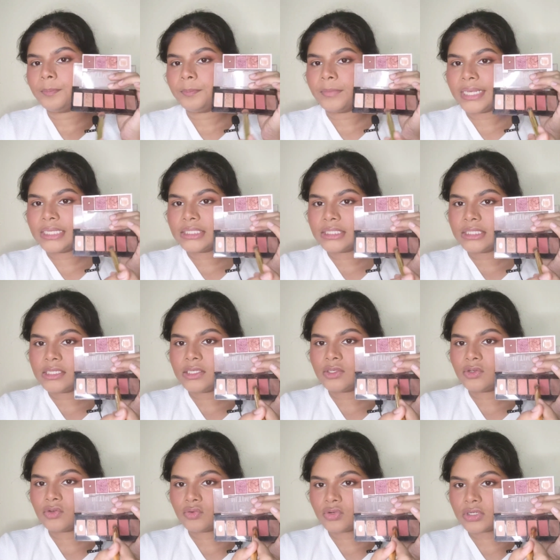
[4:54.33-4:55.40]
mix
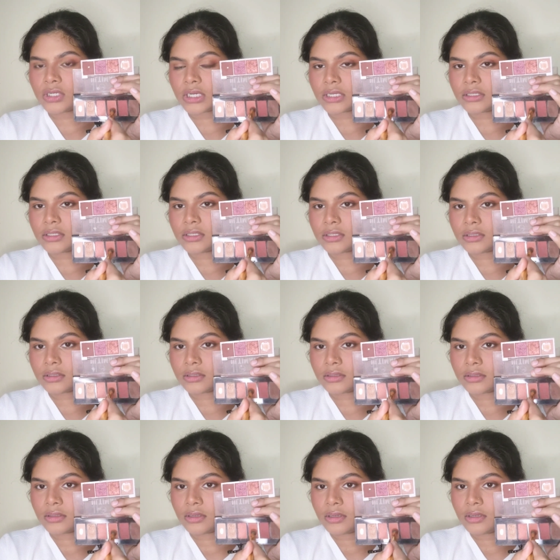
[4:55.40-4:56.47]
these two shades,
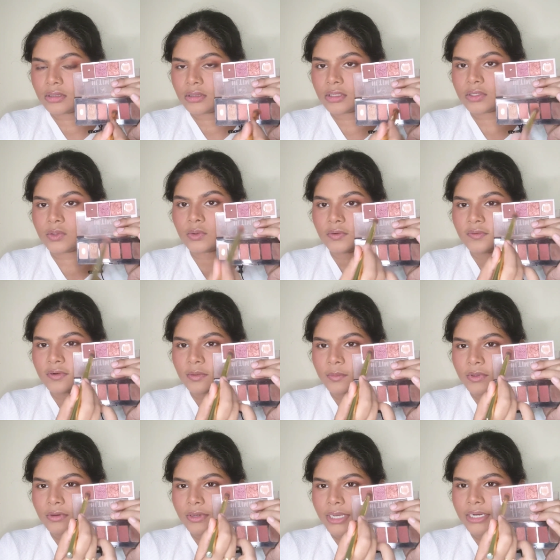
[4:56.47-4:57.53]
this one from
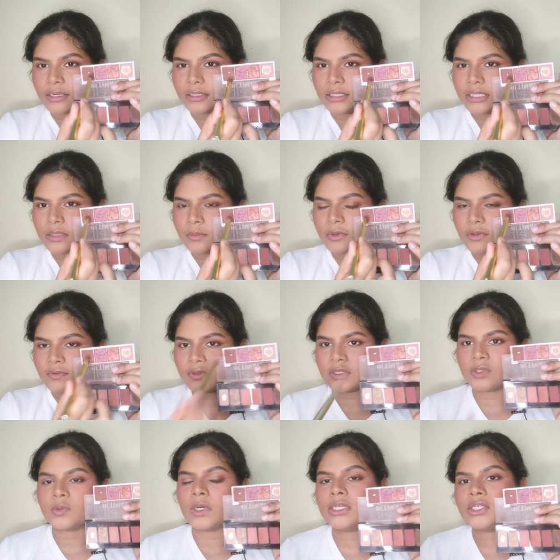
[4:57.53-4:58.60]
here and a little bit of
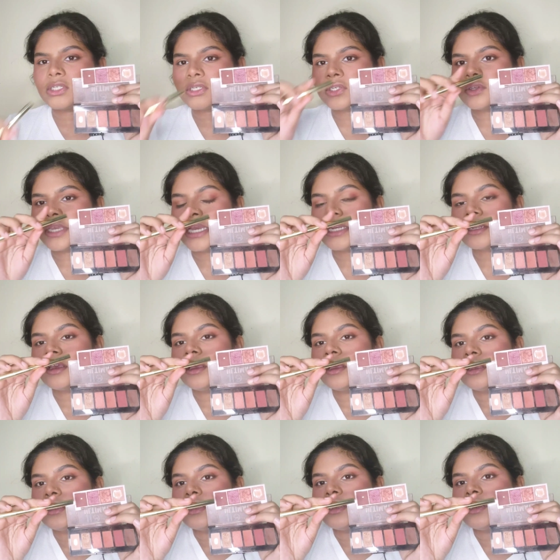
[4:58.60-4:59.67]
this one, just to get
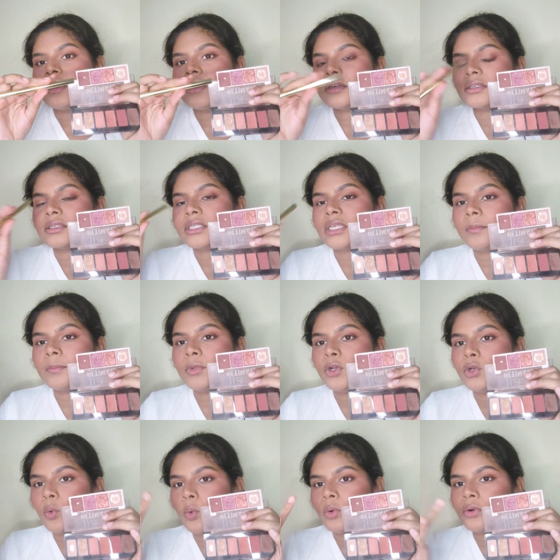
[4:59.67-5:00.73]
some
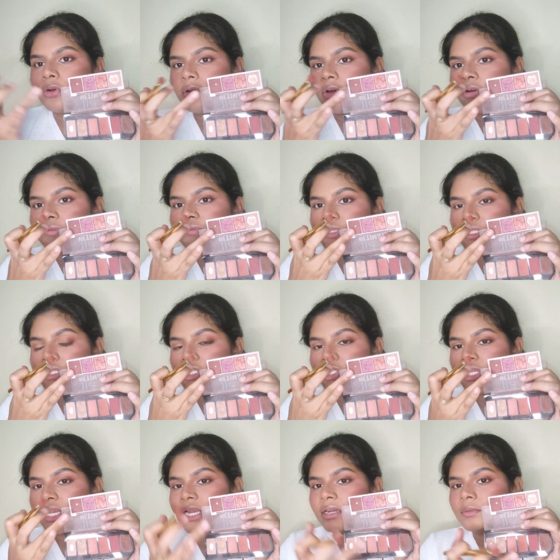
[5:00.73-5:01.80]
tone of this
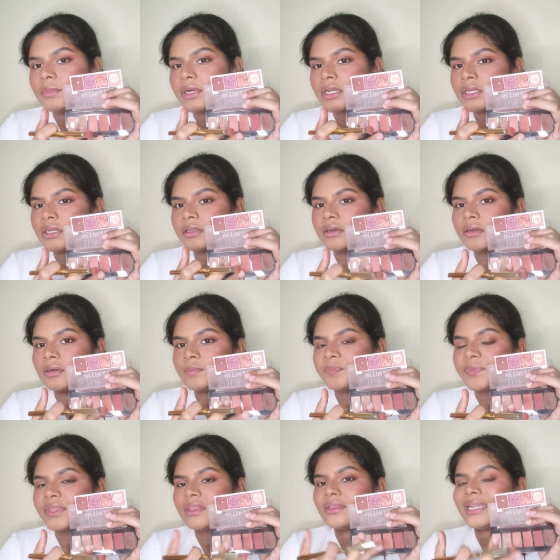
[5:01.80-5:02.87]
shade, but the
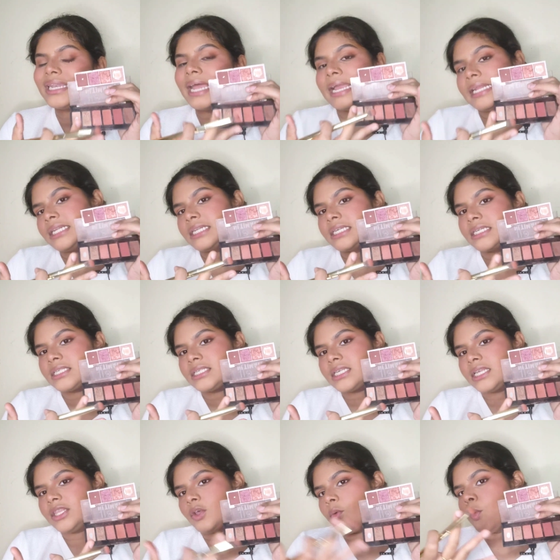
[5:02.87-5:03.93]
lightness and